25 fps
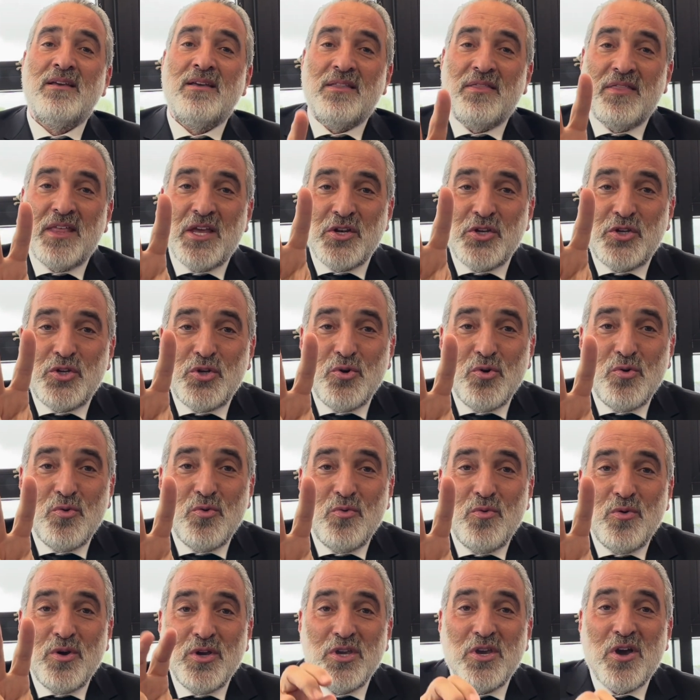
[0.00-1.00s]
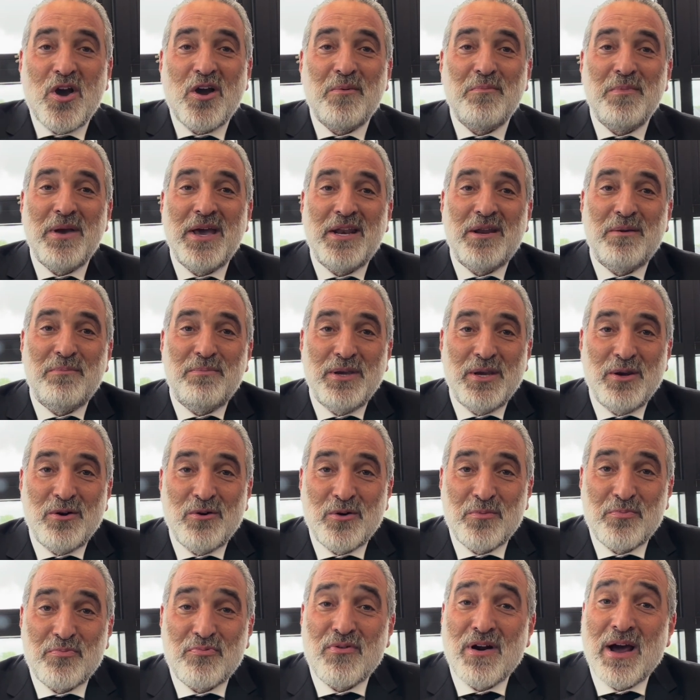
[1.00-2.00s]
Then two young men
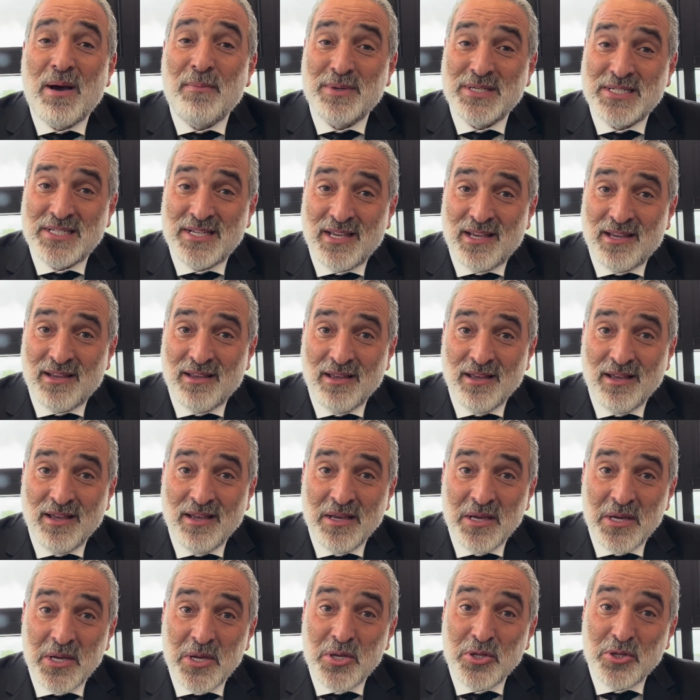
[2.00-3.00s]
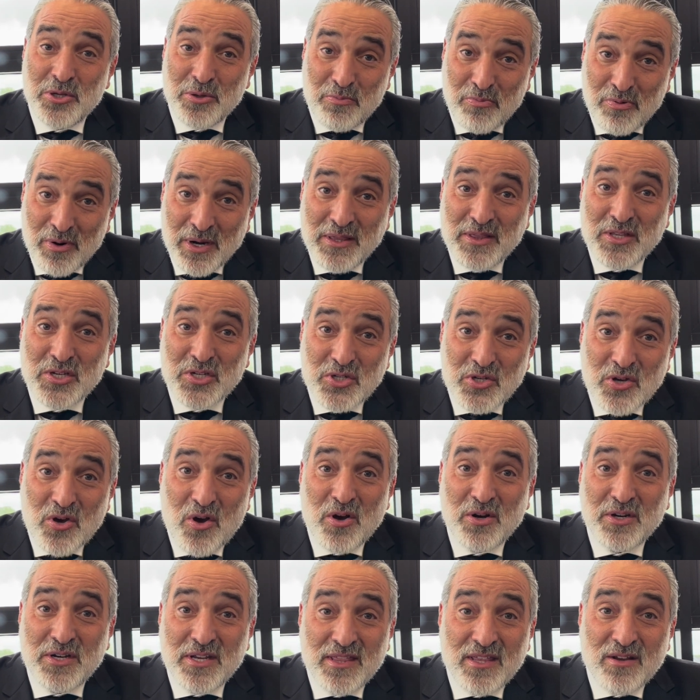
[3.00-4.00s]
appeared, promising to bring the
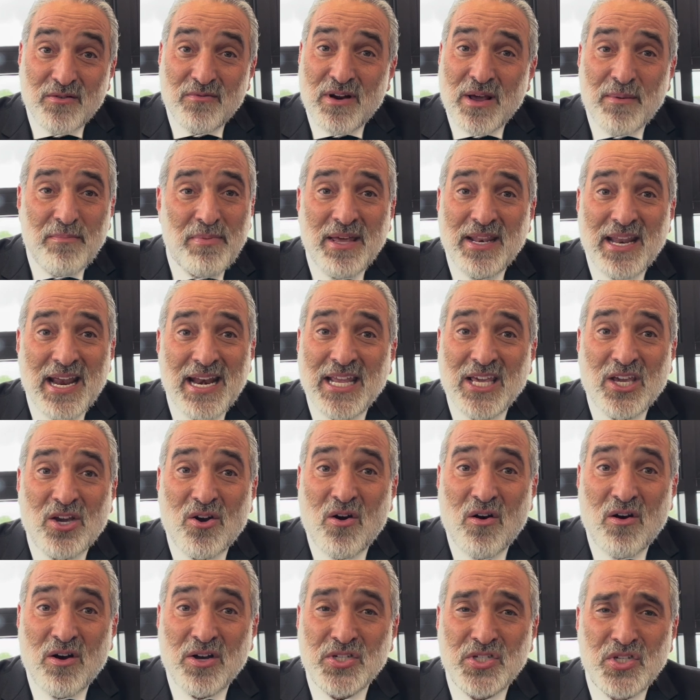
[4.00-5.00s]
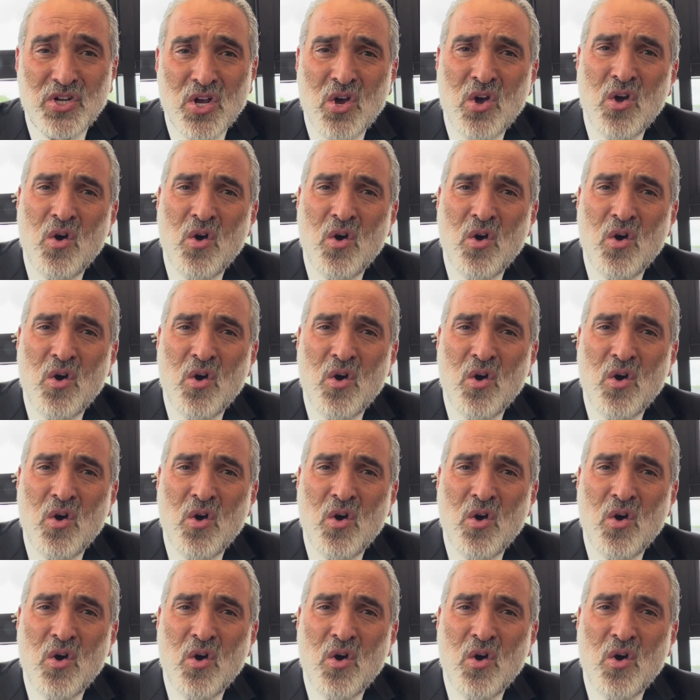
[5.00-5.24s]
song to the Rebbe at any cost.